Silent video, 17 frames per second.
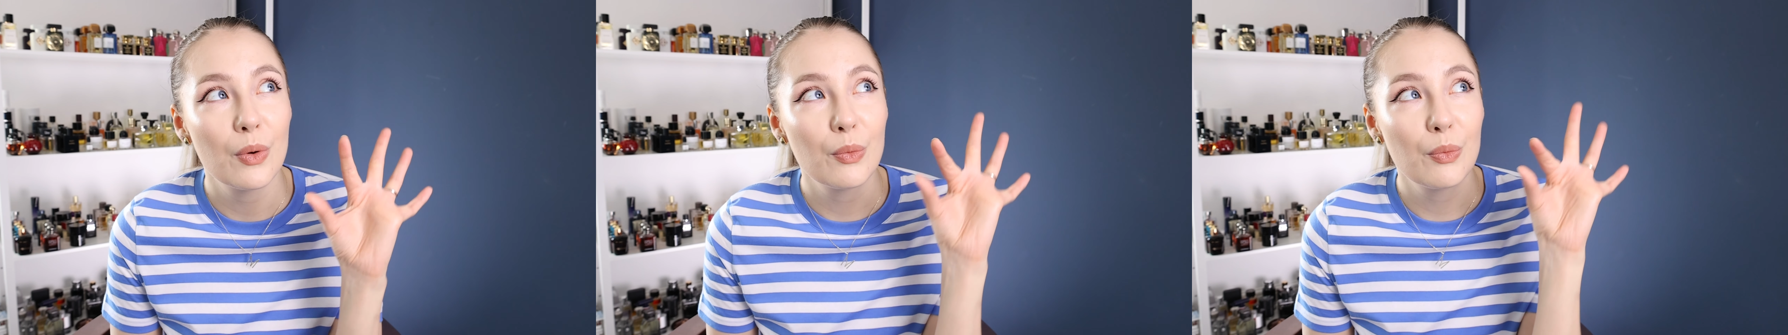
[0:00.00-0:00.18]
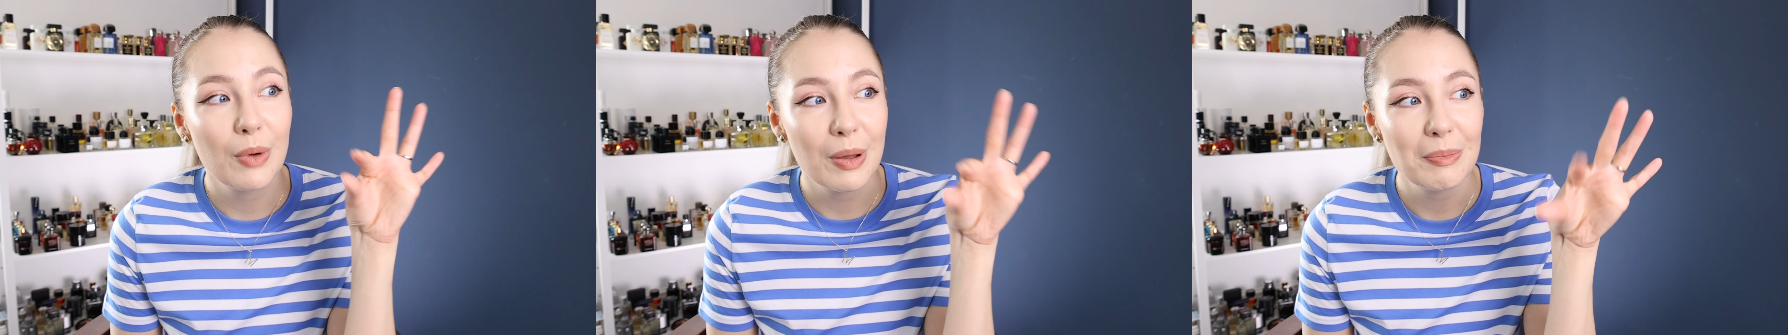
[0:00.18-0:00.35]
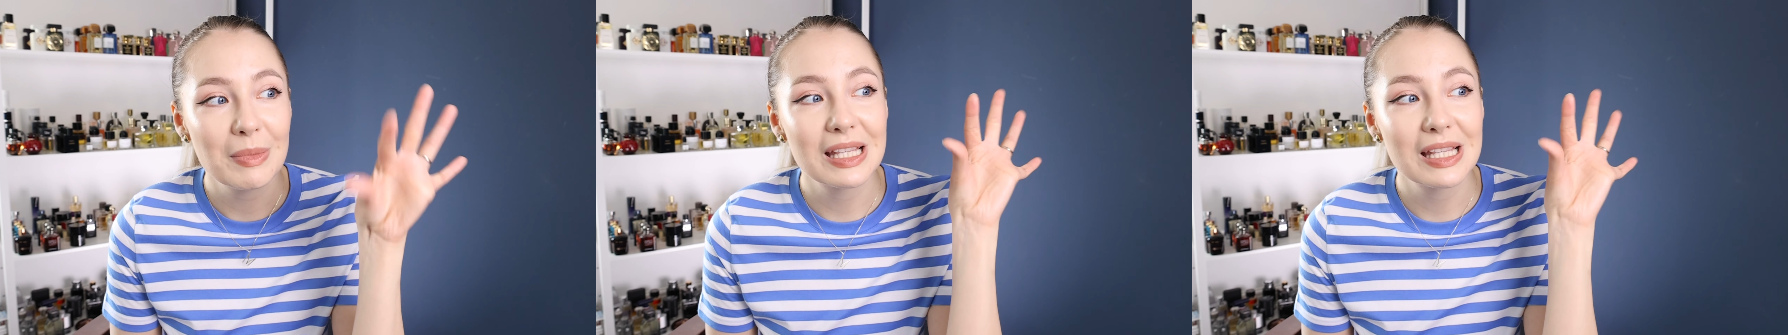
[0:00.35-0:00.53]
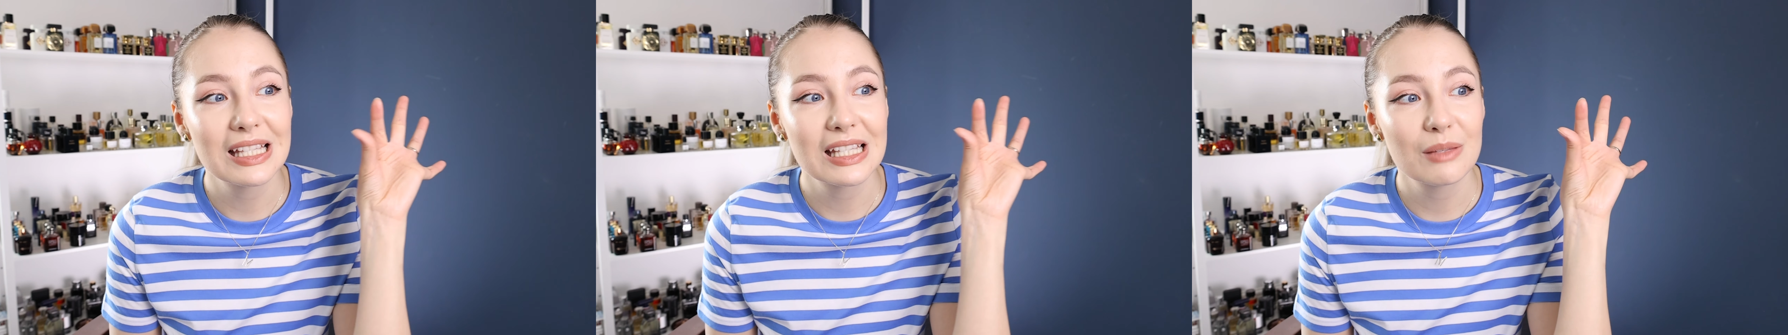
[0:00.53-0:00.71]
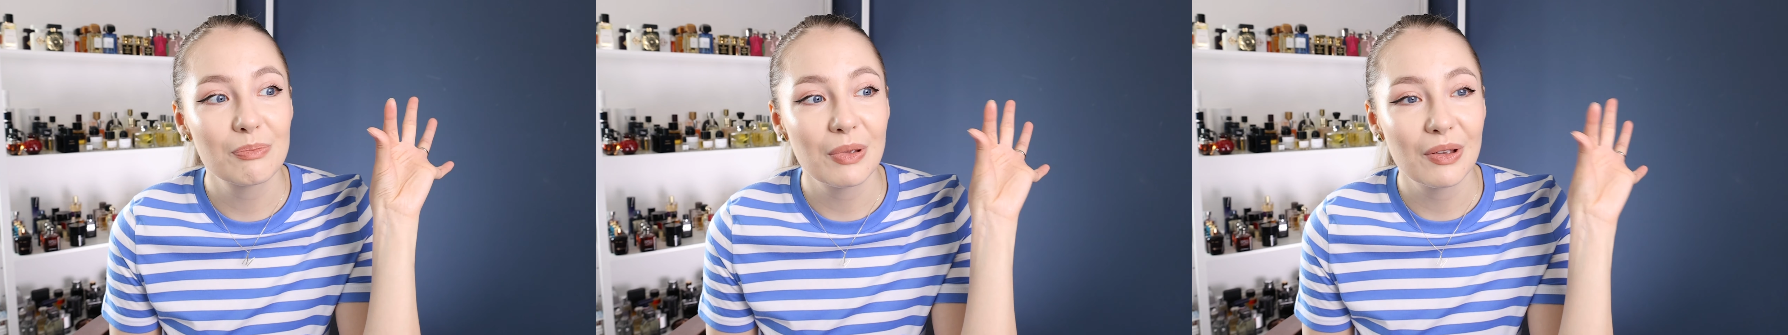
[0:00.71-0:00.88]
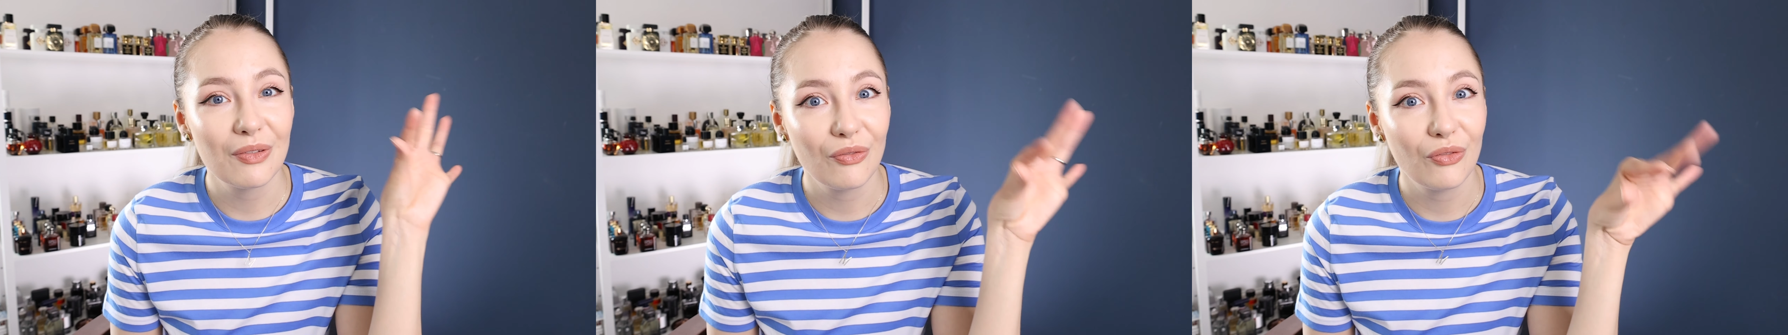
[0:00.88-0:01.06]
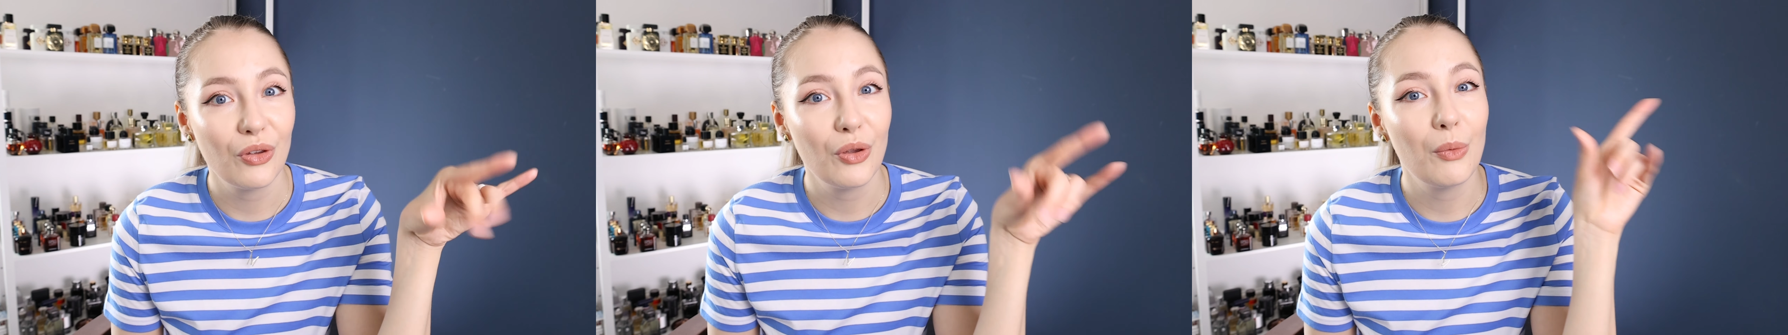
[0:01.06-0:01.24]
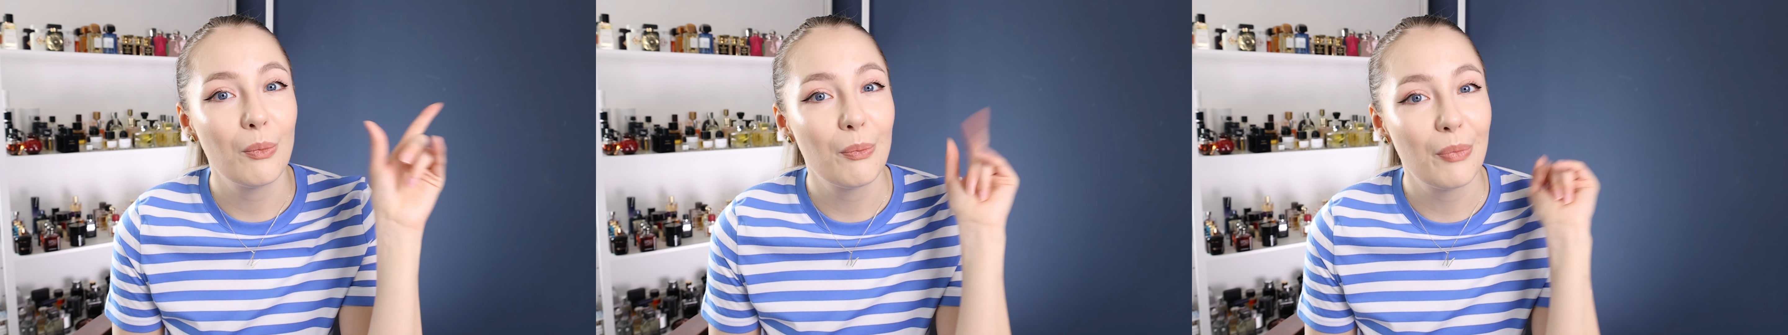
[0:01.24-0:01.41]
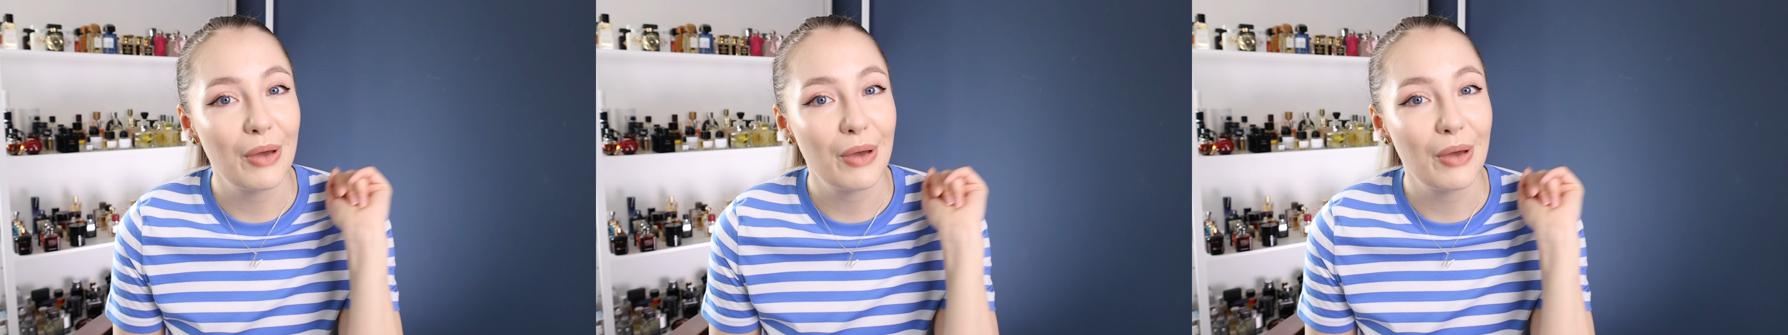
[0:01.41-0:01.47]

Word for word: women's perfume